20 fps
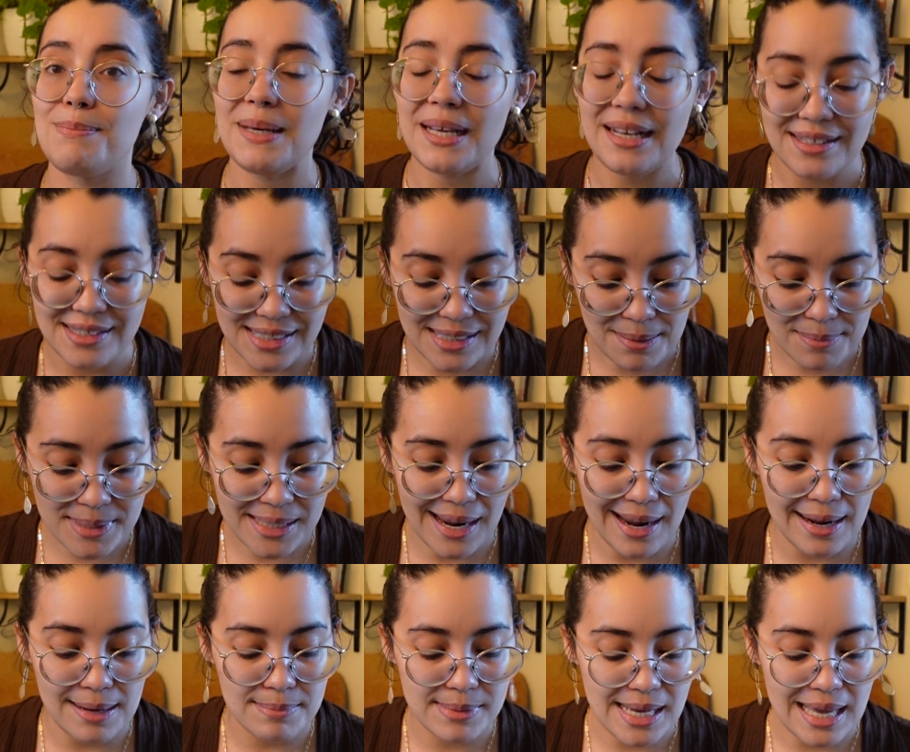because
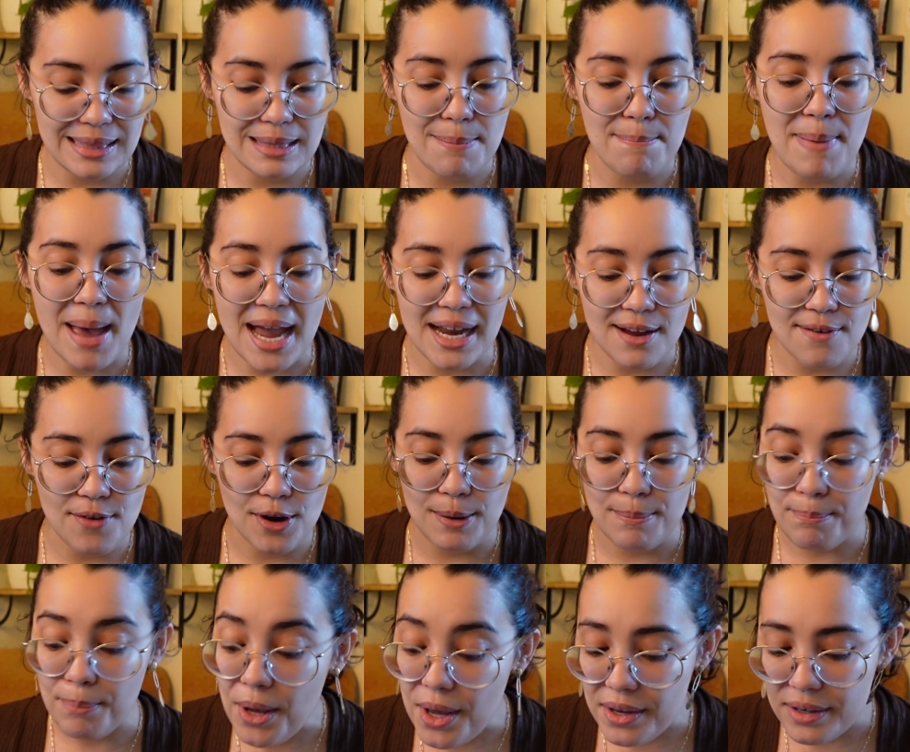sometimes at the back of
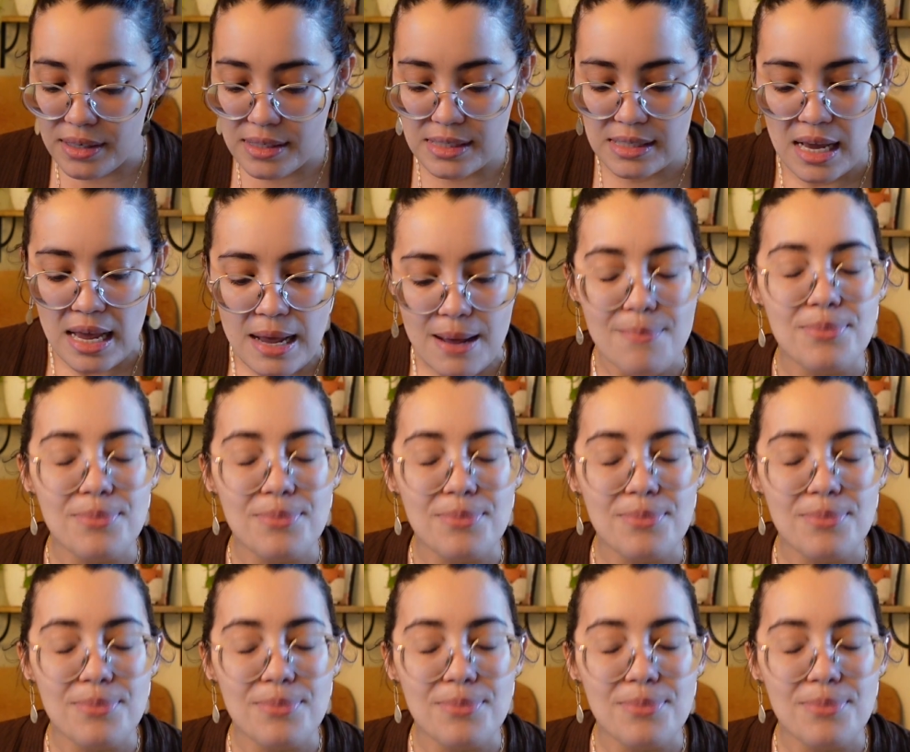our books,